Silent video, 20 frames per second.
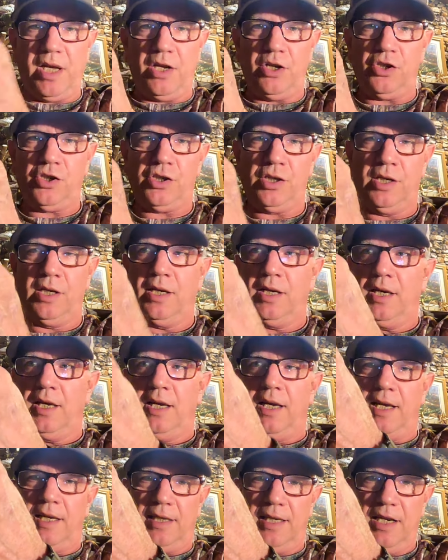bench
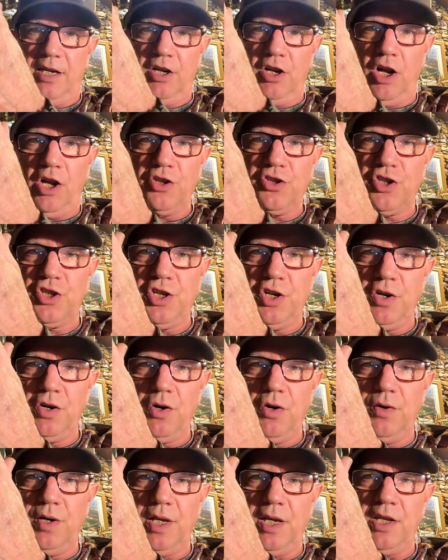and get it all
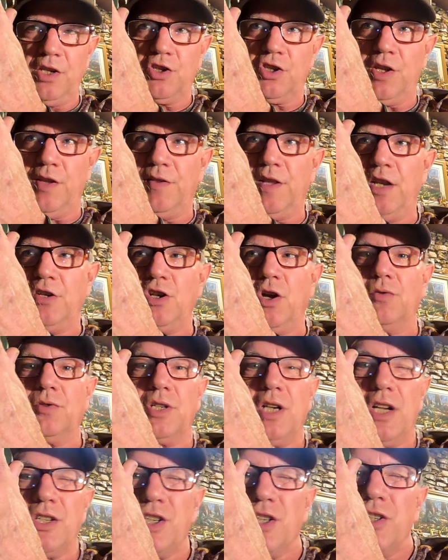zeroed in, and then don't
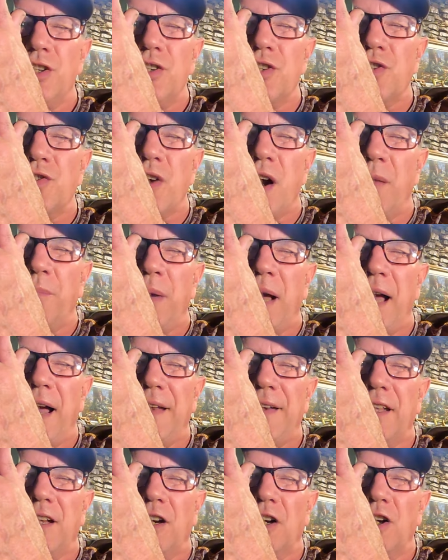touch it. You just drop
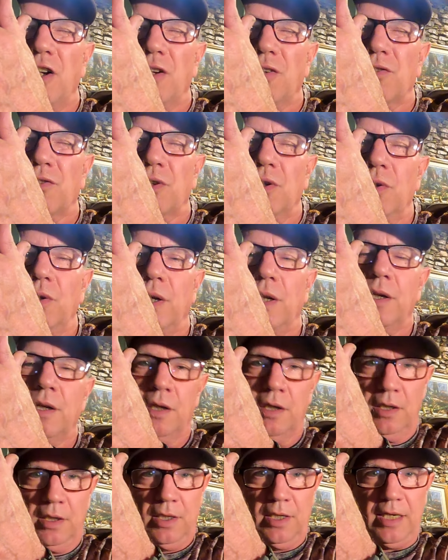behind it and look through it.
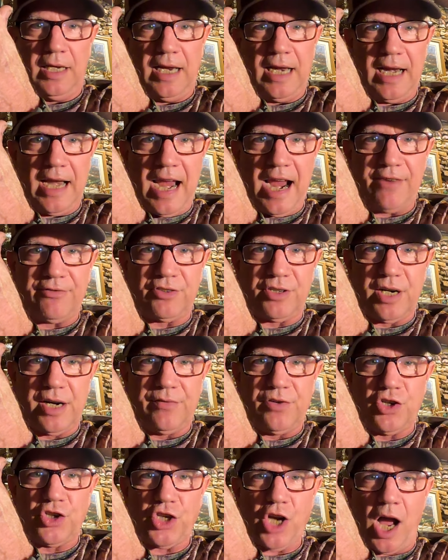after
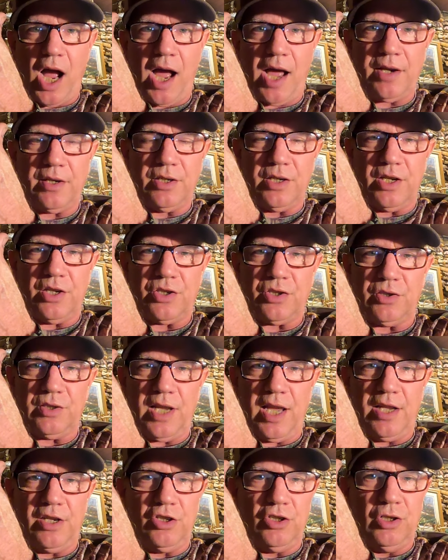every shot,
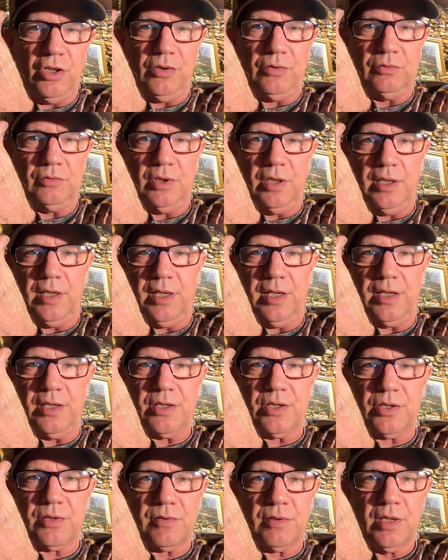and you don't, and
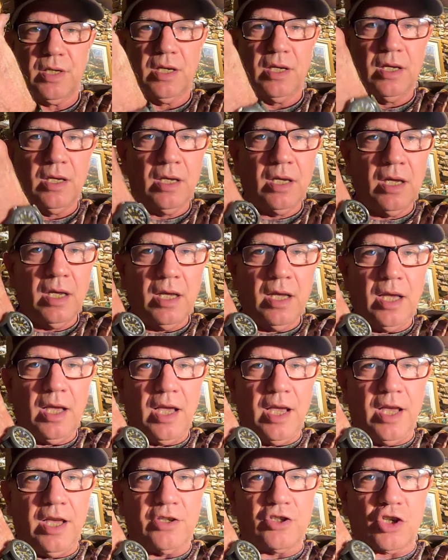
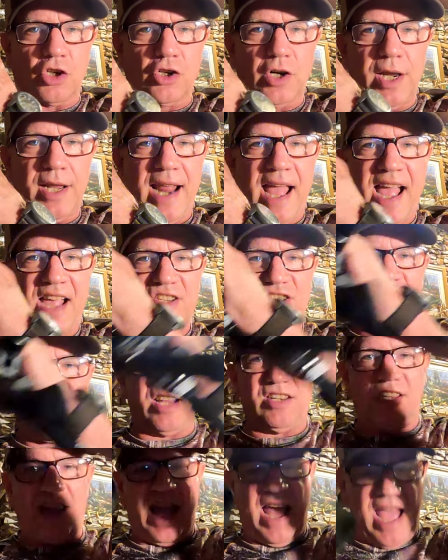it's a great
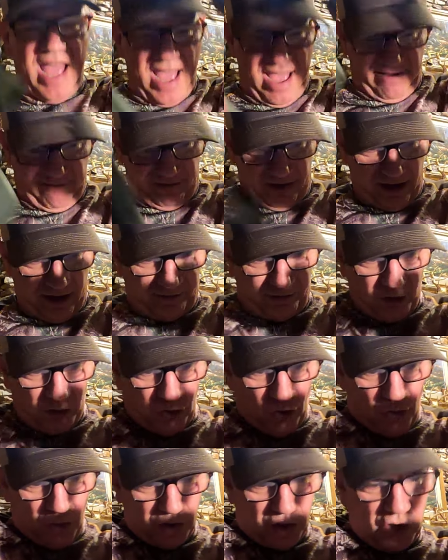asset to have. If you're
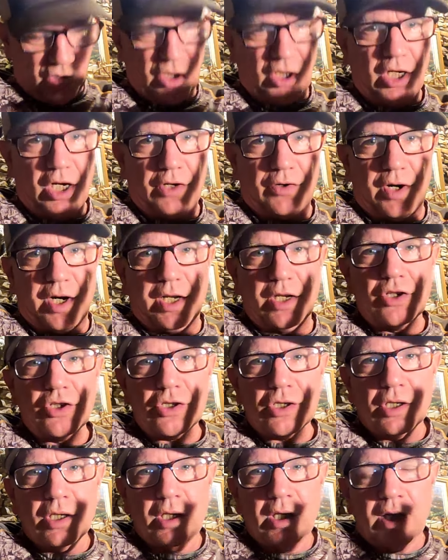going to the gun
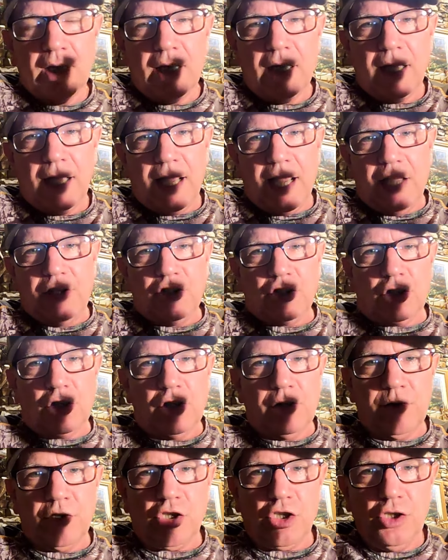range and you're
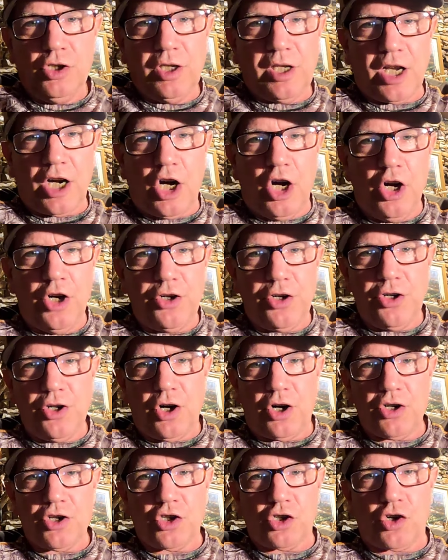going to be shooting at 100
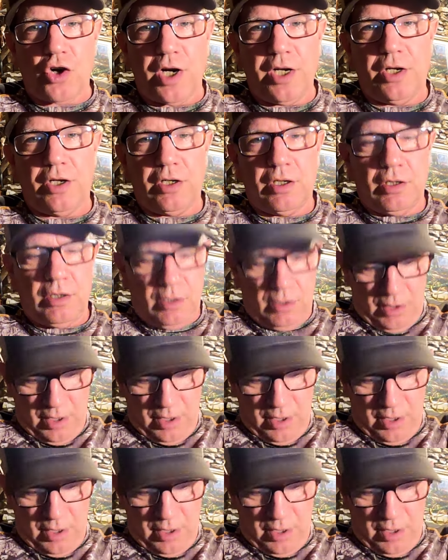yards or greater,